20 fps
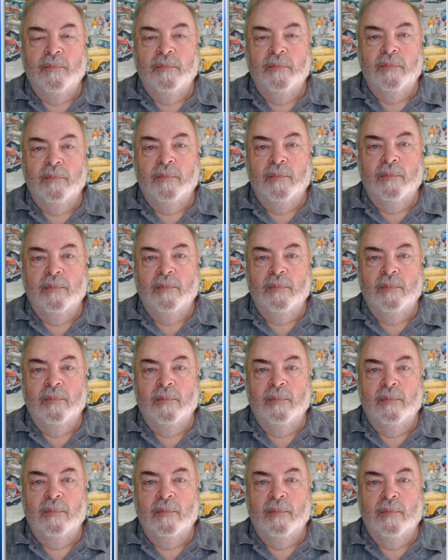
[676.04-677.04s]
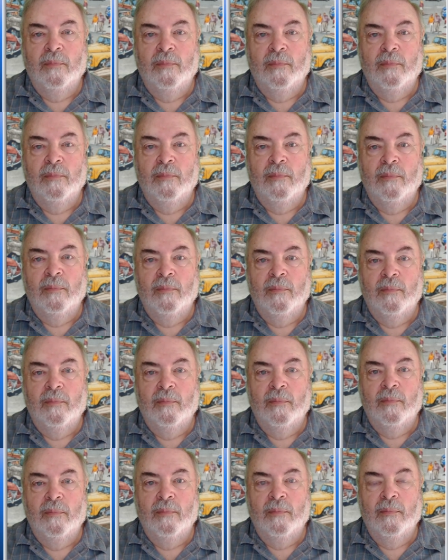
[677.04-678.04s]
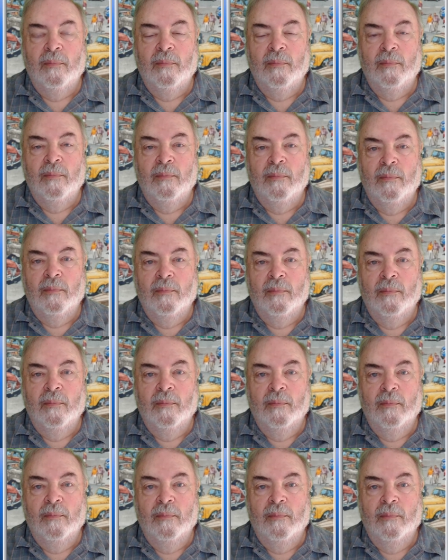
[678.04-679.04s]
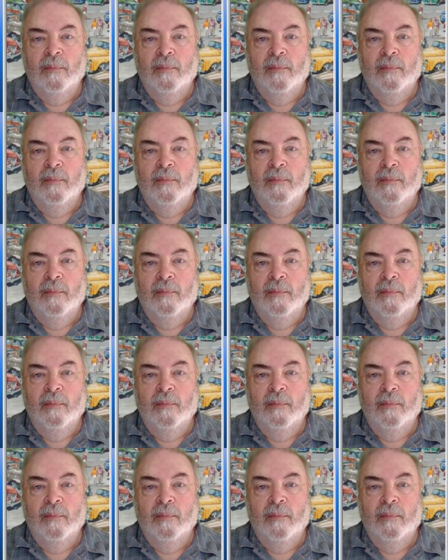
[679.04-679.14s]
This person isn't speaking.